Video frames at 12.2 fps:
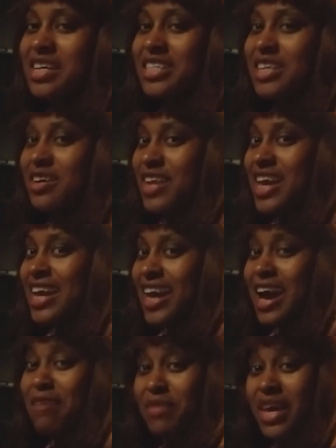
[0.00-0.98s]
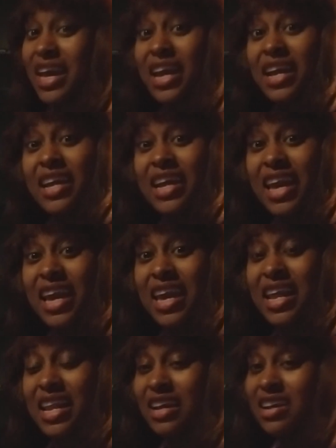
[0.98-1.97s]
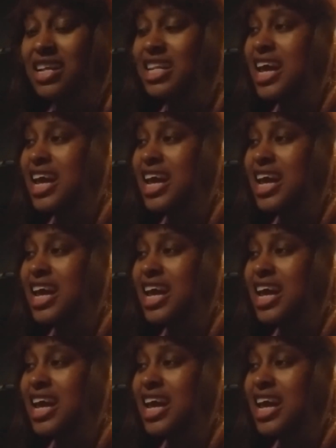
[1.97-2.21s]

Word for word: So they kept me. And the good